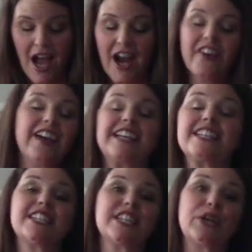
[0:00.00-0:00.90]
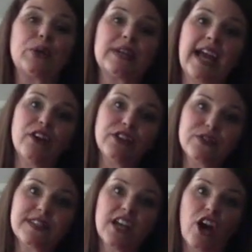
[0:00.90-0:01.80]
All right, so now
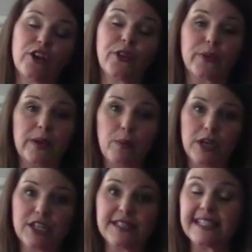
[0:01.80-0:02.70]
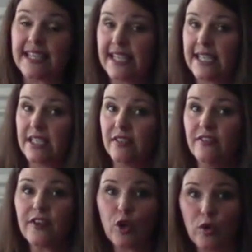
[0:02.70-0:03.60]
using our 3 words,
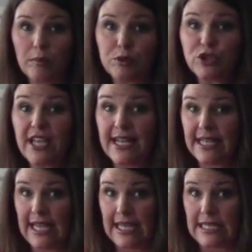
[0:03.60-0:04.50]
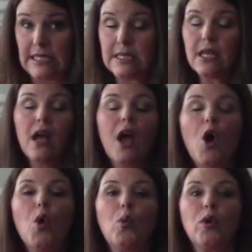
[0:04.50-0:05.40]
heave, crumpled, and gaze,
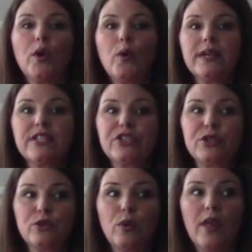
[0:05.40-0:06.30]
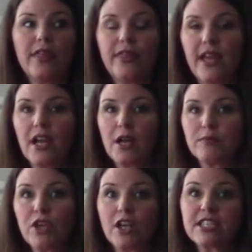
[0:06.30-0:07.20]
we're going to
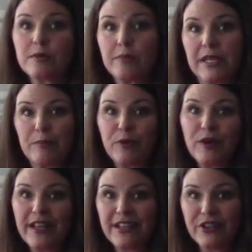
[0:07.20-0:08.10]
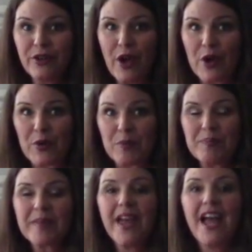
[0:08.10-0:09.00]
talk to the people in your home,
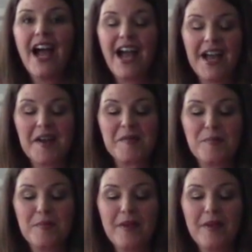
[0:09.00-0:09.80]
and